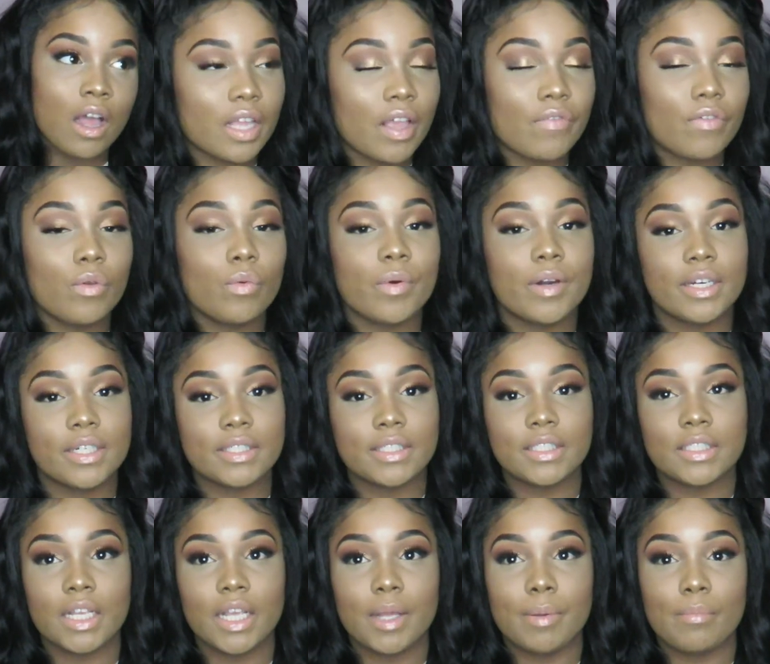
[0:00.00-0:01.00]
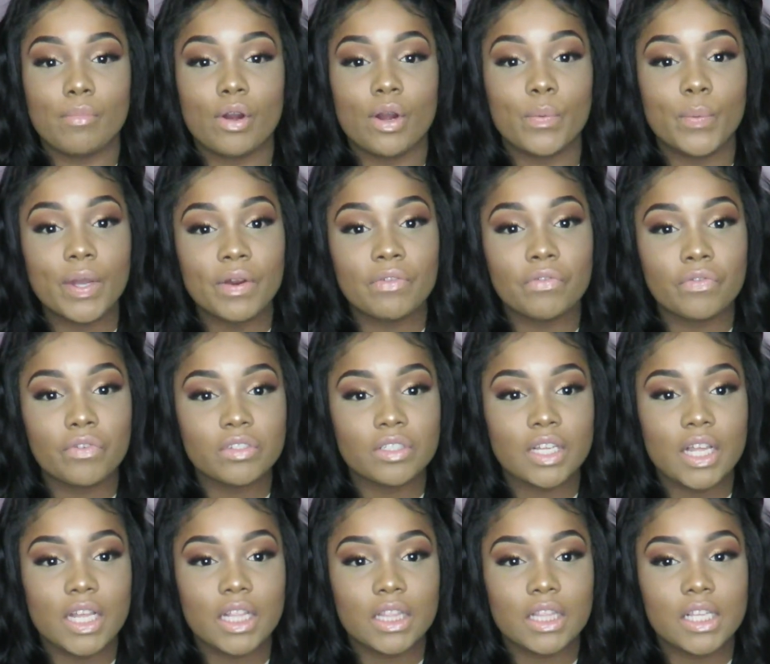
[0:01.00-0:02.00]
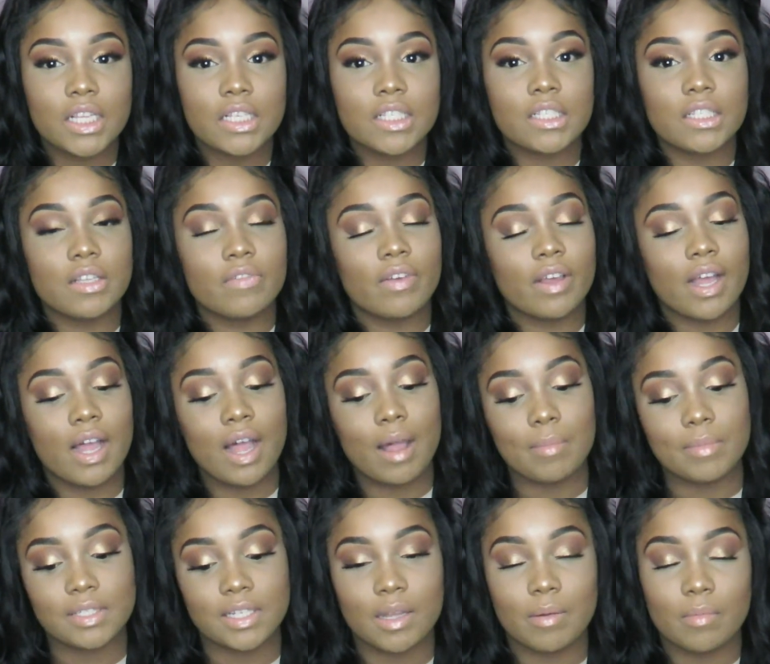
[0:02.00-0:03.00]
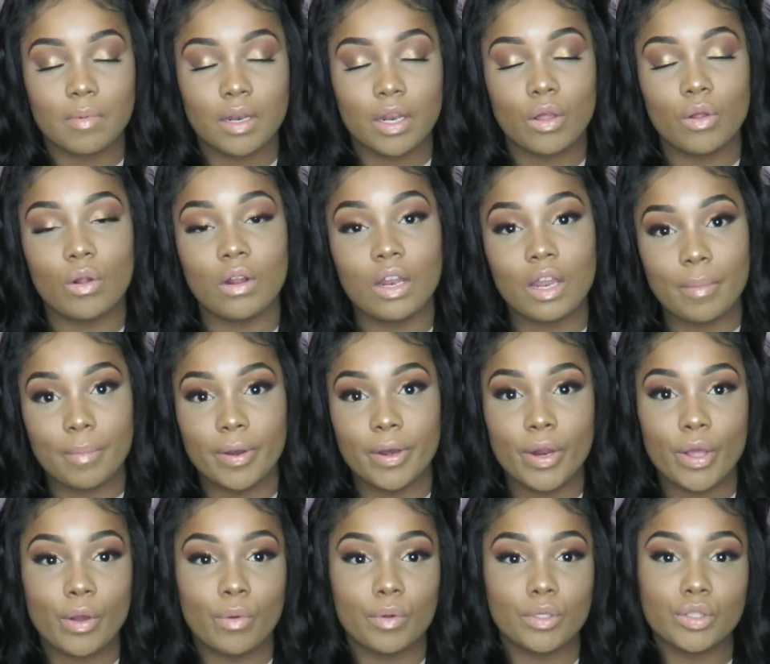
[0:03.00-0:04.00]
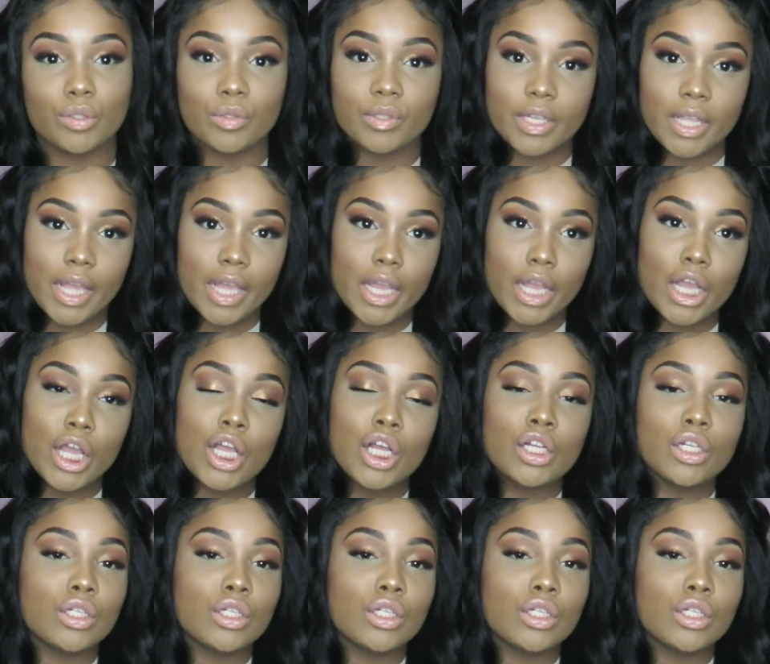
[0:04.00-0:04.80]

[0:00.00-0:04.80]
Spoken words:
If you want to see more wig reviews like this, leave a comment down below. Let me know what you think.